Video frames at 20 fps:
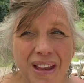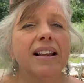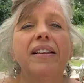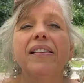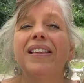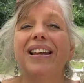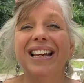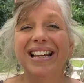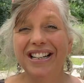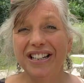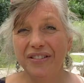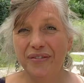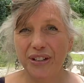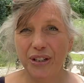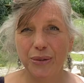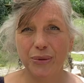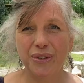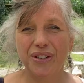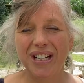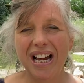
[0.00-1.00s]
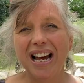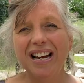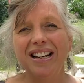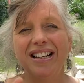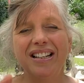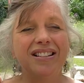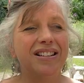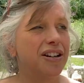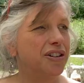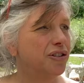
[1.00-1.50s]
The individual standing
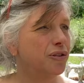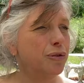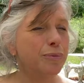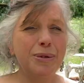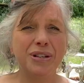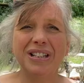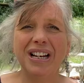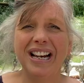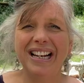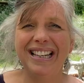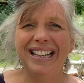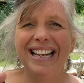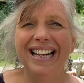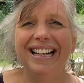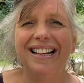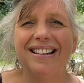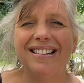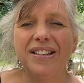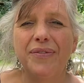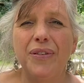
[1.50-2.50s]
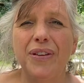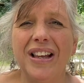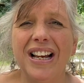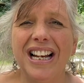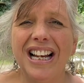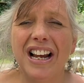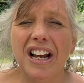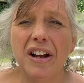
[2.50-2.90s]
stones, almost like needles. If you think like